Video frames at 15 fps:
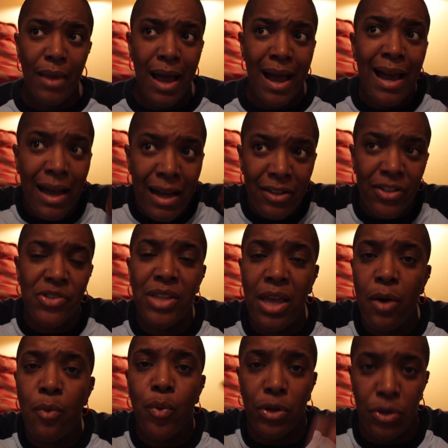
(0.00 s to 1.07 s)
I
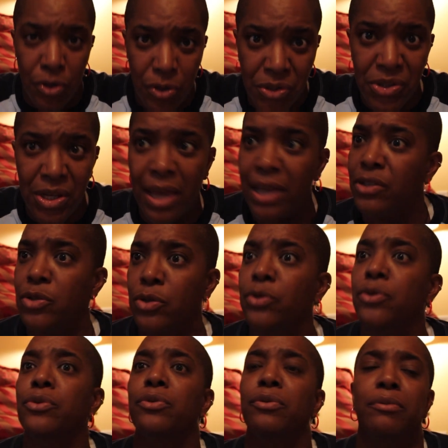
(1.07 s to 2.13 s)
understand what you're saying
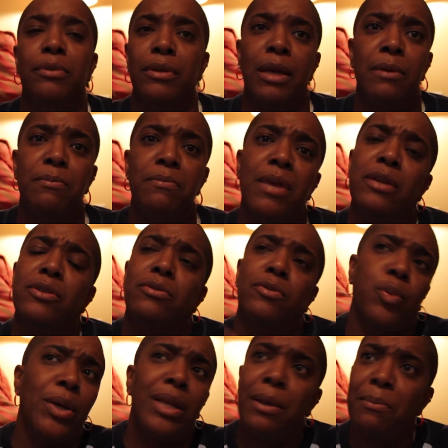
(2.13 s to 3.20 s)
too. They they
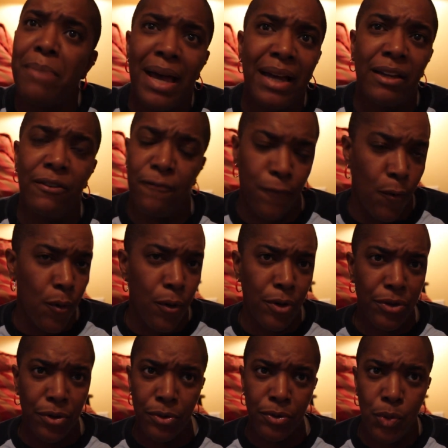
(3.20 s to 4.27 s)
tweeted back and
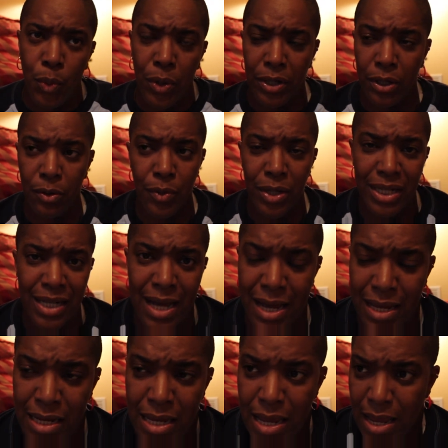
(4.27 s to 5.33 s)
forth on Twitter and
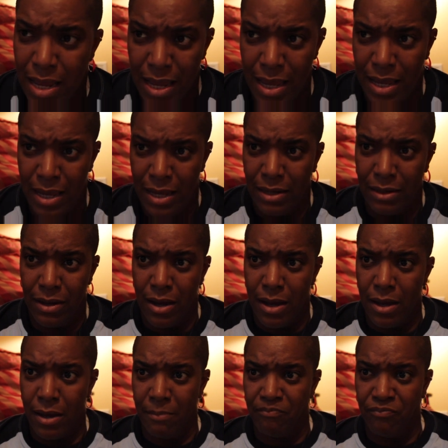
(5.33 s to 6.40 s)
whatnot, and
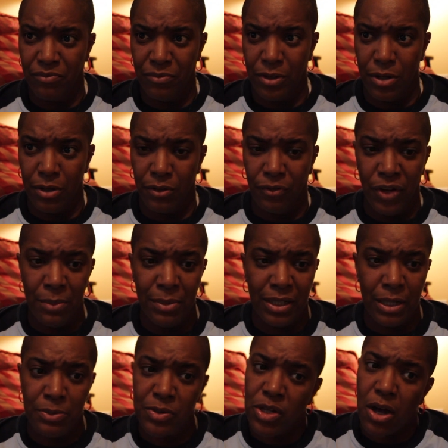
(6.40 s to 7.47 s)
um, you know the Flaming
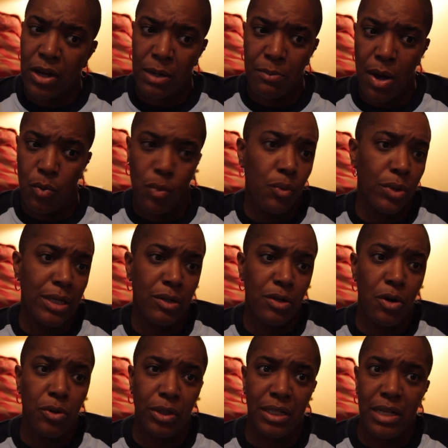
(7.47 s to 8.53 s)
Lips talking about well, we didn't
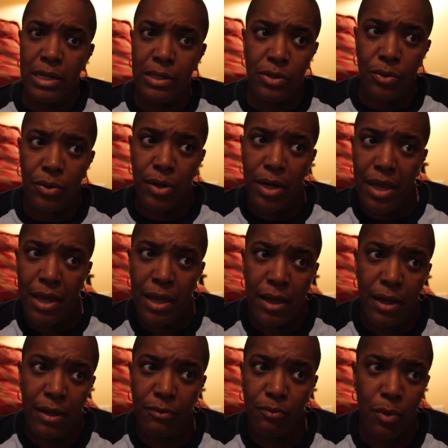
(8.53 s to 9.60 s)
hold a gun to her
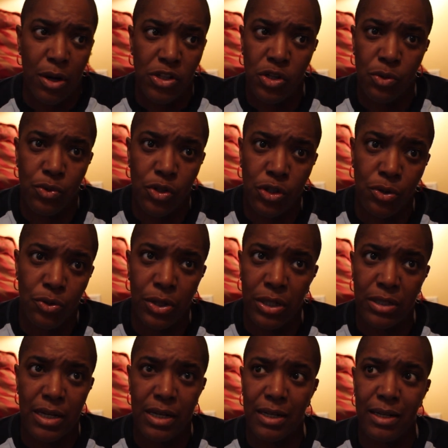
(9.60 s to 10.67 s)
head while she was
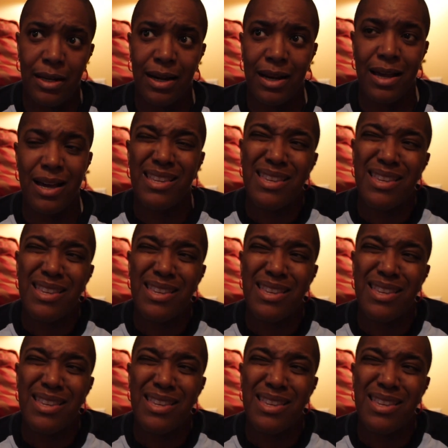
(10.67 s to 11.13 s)
shooting. Da da da da.